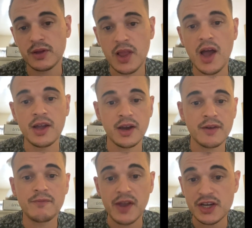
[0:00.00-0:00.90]
rely
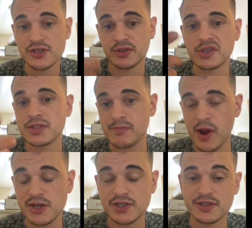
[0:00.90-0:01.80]
on facial
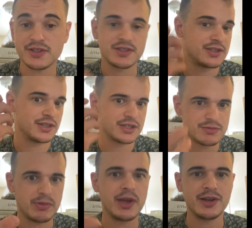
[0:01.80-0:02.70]
expressions to
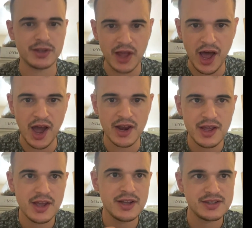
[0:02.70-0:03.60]
explain a lot
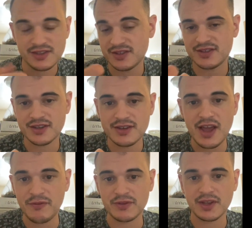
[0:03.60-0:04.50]
and to
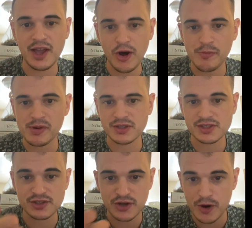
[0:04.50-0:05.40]
definitely help
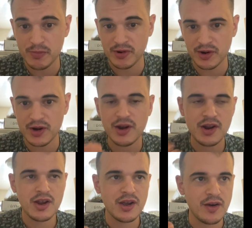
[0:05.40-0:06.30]
us interpret
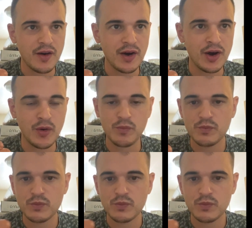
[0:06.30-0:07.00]
uh,